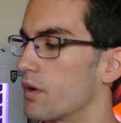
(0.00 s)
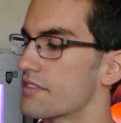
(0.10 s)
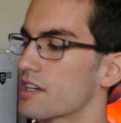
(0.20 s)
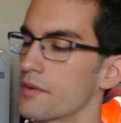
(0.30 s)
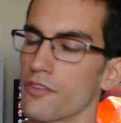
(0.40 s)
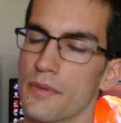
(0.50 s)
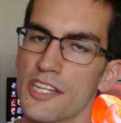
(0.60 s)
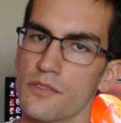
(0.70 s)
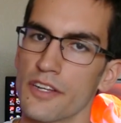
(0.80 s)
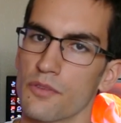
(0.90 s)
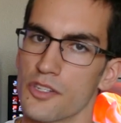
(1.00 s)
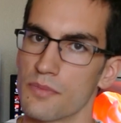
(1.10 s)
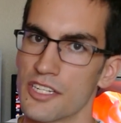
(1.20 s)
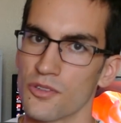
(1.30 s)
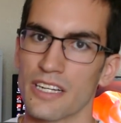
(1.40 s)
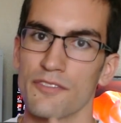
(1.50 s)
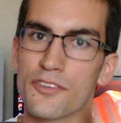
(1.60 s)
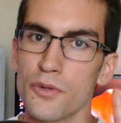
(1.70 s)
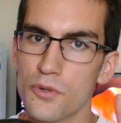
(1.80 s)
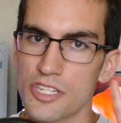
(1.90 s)
One's coming from each of us, which means you'll have
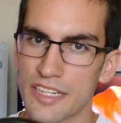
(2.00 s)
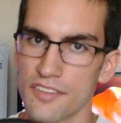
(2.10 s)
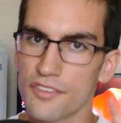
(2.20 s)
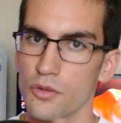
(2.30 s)
two chances